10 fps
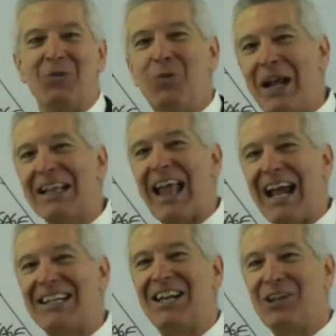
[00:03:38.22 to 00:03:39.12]
we
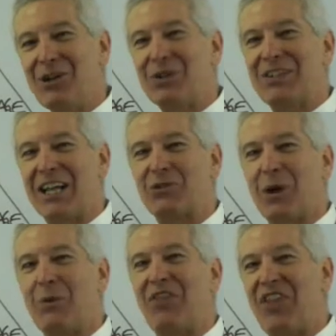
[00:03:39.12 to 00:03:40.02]
like to use this
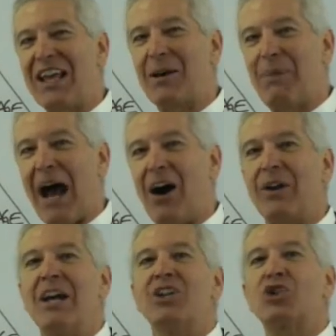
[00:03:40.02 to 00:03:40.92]
when we think
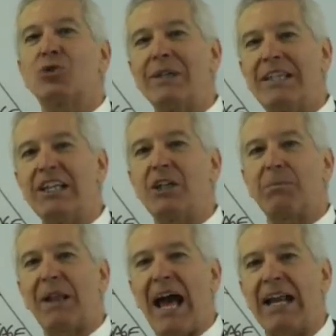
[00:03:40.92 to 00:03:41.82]
about
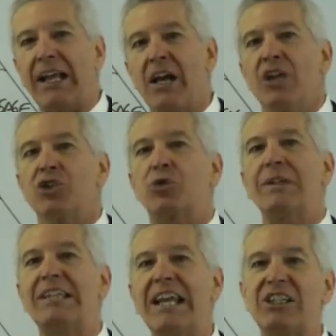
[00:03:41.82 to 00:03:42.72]
strategic planning.
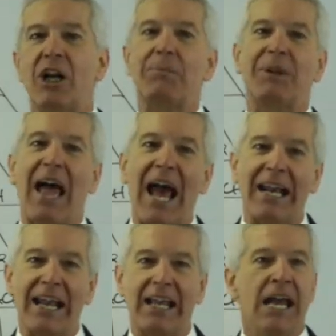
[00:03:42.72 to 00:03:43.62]
Strategic
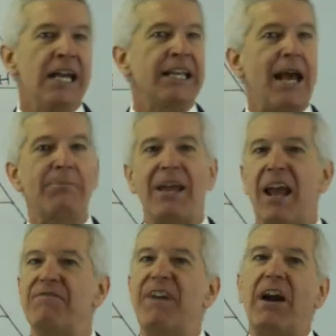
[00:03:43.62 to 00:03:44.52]
planning can be
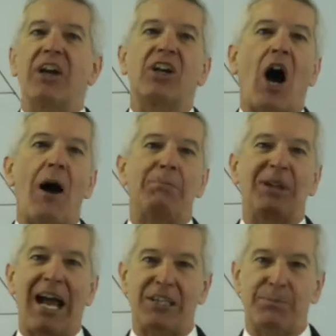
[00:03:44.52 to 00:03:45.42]
a very
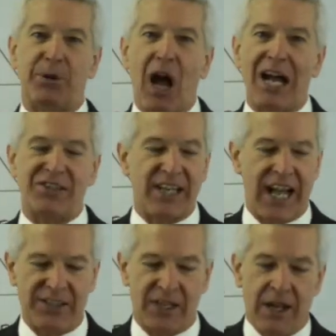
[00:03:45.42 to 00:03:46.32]
complex
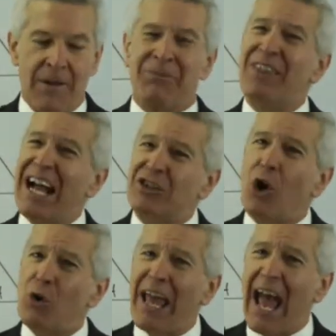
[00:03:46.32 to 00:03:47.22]
process. That's
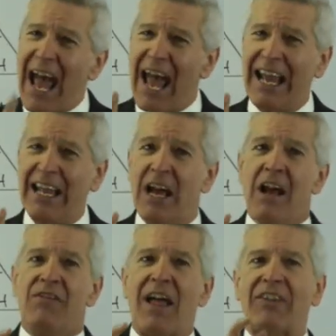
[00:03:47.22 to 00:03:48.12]
okay
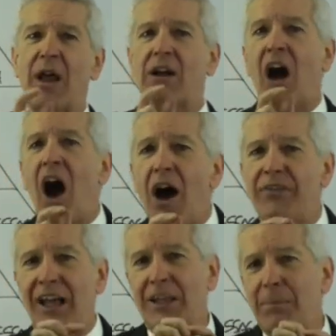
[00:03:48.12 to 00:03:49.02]
that
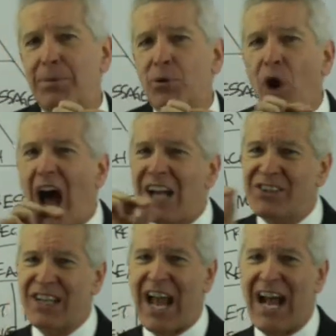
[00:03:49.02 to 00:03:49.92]
the
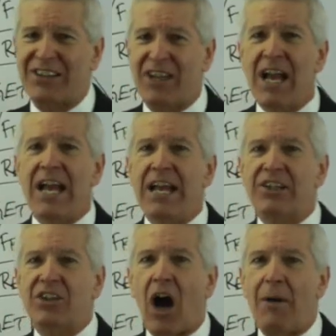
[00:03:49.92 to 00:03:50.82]
process
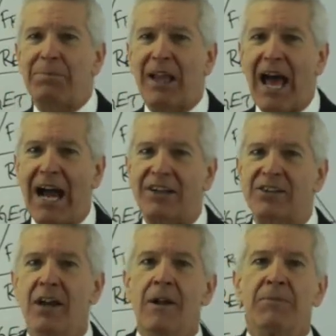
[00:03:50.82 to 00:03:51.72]
is
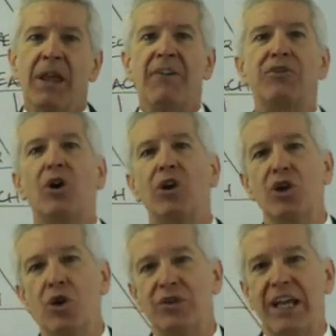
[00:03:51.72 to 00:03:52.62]
complex. If you're
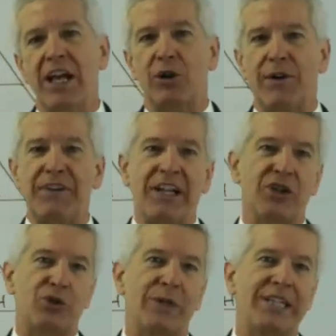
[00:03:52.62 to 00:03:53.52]
using a Griffin
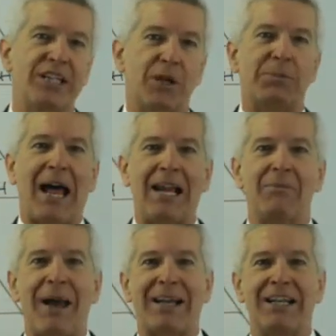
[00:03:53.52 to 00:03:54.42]
Hill strategic
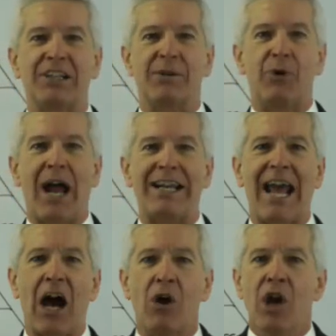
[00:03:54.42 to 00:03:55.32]
planning mechanism right
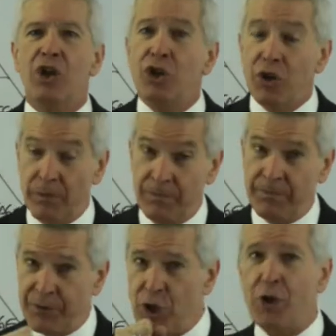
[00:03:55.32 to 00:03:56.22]
now,
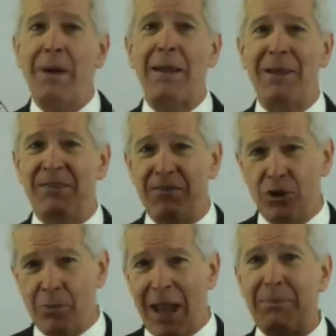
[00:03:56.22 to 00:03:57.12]
you may
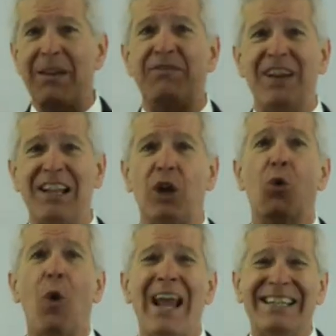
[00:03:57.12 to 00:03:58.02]
be
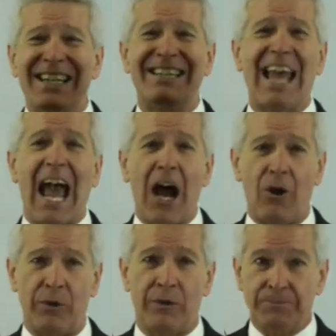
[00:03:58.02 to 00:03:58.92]
feeling weighted
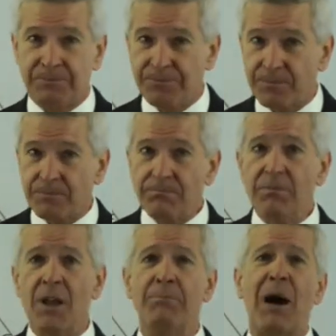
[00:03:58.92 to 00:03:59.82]
down
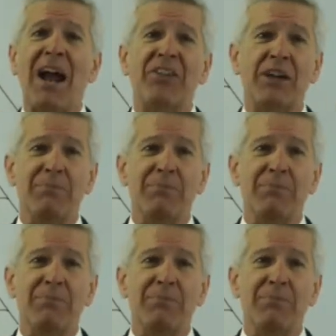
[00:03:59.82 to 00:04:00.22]
by the